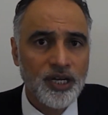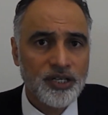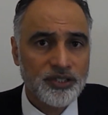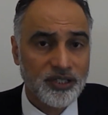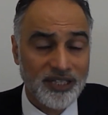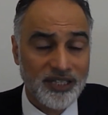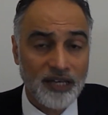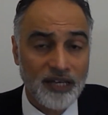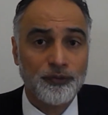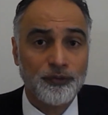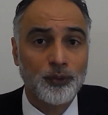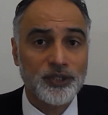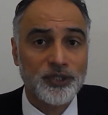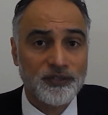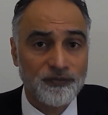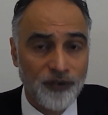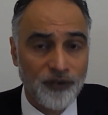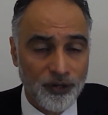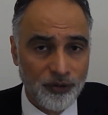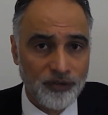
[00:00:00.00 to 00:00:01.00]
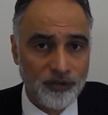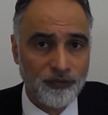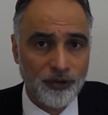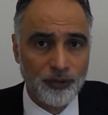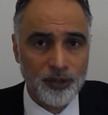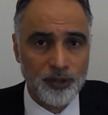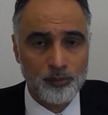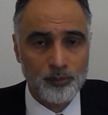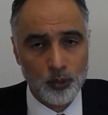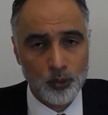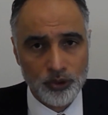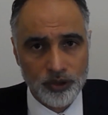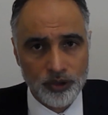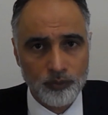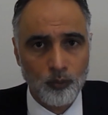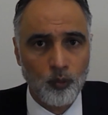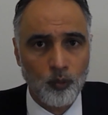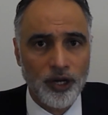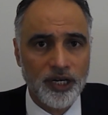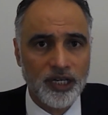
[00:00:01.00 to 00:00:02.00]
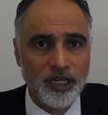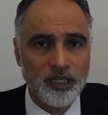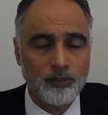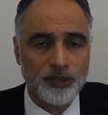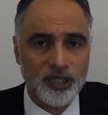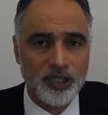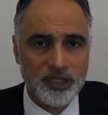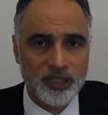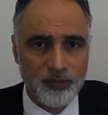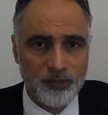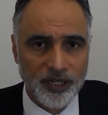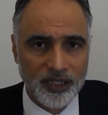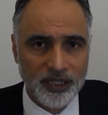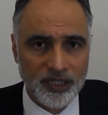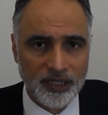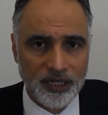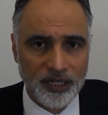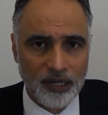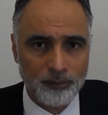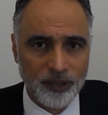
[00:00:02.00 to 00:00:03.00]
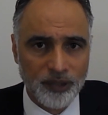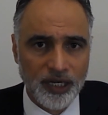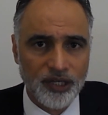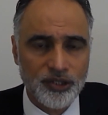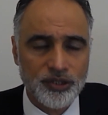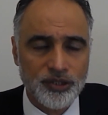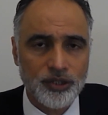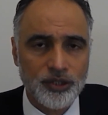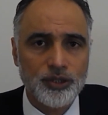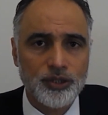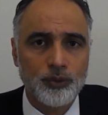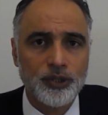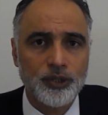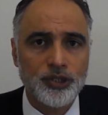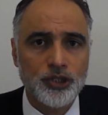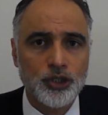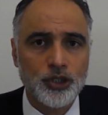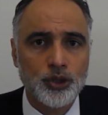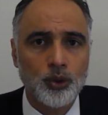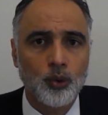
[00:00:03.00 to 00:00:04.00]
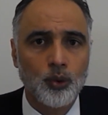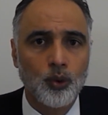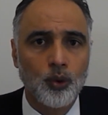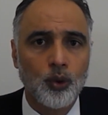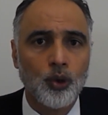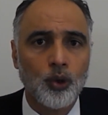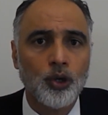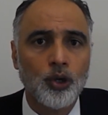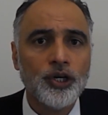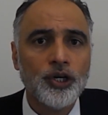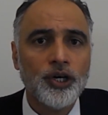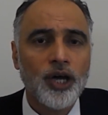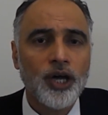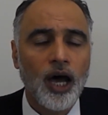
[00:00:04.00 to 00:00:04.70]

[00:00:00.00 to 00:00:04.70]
So therefore it's very important when anybody is making an application to ensure